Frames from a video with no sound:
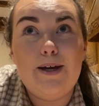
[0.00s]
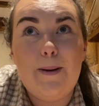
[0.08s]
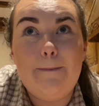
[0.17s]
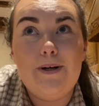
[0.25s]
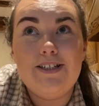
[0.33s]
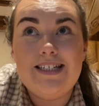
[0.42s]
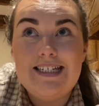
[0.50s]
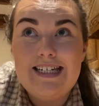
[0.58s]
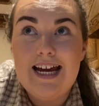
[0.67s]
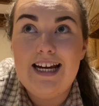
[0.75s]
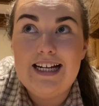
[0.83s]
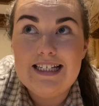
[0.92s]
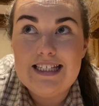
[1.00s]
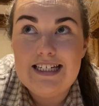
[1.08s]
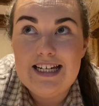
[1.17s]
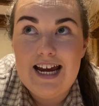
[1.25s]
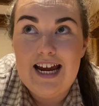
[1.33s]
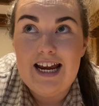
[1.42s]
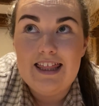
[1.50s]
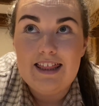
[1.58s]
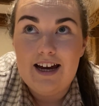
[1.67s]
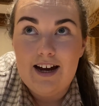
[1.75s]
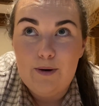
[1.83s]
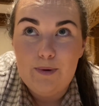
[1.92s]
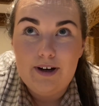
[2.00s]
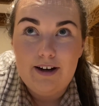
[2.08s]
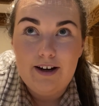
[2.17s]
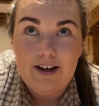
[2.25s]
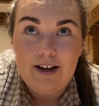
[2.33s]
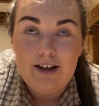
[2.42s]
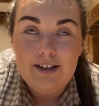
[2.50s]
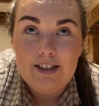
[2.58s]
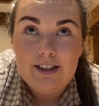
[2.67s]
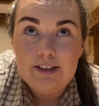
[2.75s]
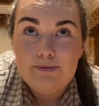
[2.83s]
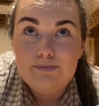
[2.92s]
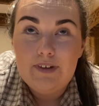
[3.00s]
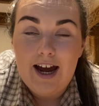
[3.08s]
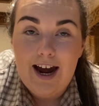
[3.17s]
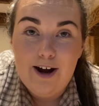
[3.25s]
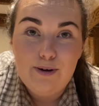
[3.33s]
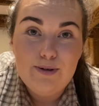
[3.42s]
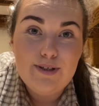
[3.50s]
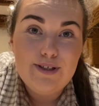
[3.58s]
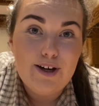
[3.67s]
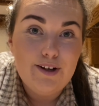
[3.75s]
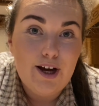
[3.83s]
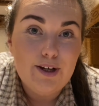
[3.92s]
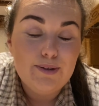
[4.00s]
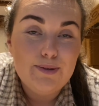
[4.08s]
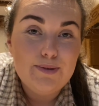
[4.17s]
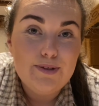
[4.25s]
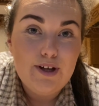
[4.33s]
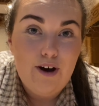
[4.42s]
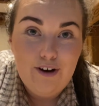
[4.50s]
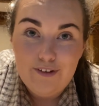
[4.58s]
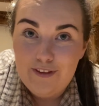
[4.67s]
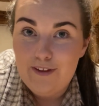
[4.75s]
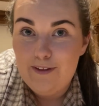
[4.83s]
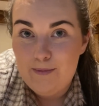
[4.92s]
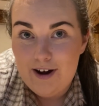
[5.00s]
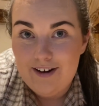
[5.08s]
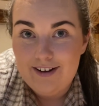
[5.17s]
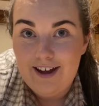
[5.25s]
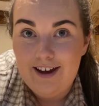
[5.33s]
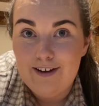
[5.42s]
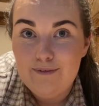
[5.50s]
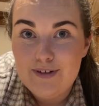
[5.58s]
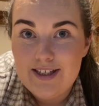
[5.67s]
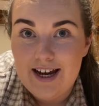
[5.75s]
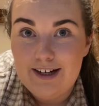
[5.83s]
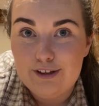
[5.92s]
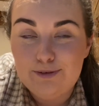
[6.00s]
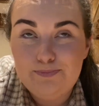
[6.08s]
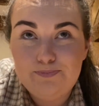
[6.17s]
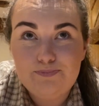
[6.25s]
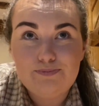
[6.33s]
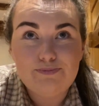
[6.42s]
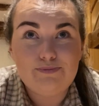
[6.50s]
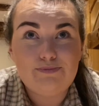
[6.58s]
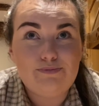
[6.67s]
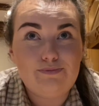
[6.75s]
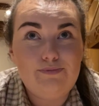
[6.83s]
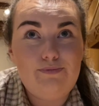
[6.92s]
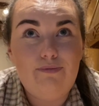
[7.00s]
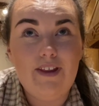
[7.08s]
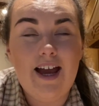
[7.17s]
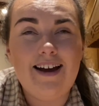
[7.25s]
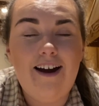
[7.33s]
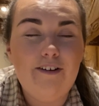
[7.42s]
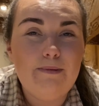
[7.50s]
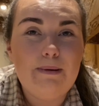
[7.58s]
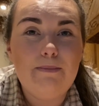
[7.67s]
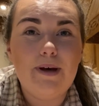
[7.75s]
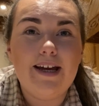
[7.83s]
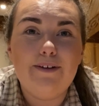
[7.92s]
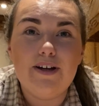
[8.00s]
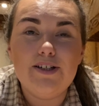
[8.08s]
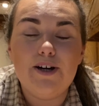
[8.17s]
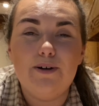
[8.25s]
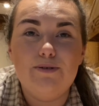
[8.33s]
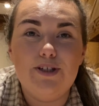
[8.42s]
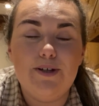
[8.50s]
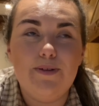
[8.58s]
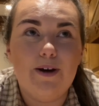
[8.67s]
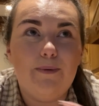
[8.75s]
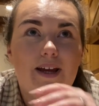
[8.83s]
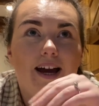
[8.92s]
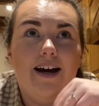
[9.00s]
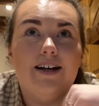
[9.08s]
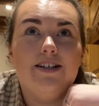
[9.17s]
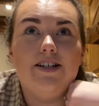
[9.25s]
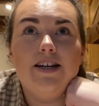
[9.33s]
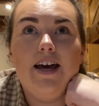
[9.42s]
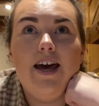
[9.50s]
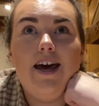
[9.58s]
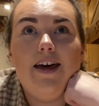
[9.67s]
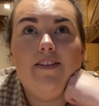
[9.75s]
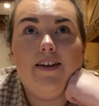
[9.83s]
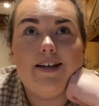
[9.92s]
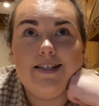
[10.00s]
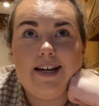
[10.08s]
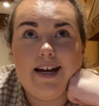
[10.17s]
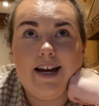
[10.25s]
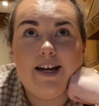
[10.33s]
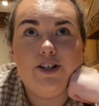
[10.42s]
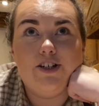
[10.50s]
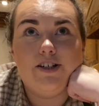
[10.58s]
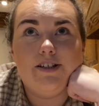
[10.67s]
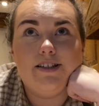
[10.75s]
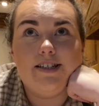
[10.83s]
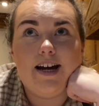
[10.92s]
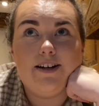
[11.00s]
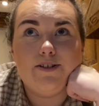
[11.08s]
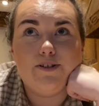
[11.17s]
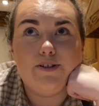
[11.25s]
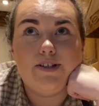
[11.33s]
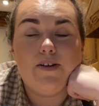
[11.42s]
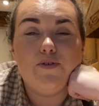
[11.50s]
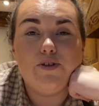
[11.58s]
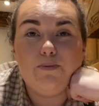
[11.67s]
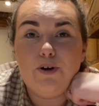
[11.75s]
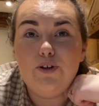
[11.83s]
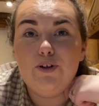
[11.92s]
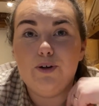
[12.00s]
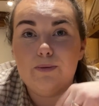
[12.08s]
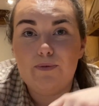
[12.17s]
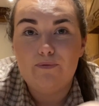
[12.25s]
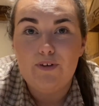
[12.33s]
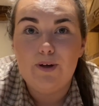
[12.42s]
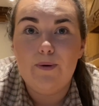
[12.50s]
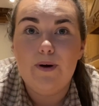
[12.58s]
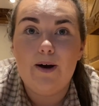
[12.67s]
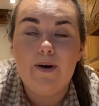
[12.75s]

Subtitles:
But today is the day that our house goes on the market for sale. I can't remember if I told you that we had the estate agents ask us if someone could come and view our